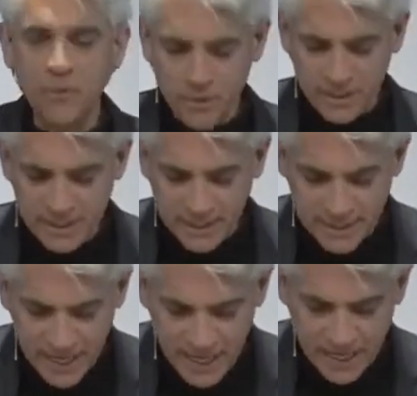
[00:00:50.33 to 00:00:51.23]
So
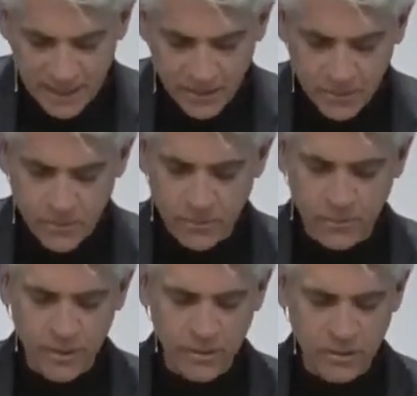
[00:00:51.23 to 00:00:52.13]
today
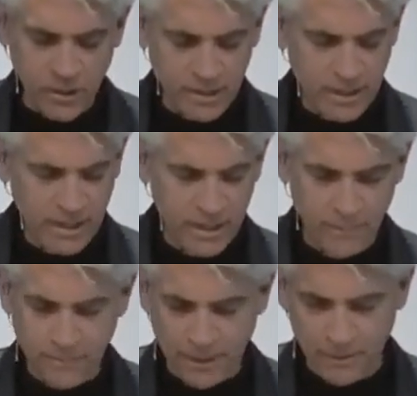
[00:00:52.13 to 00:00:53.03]
we're
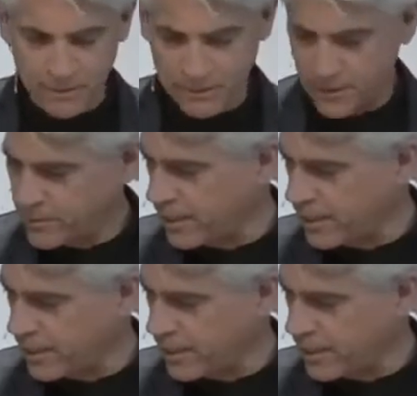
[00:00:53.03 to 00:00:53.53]
talking about,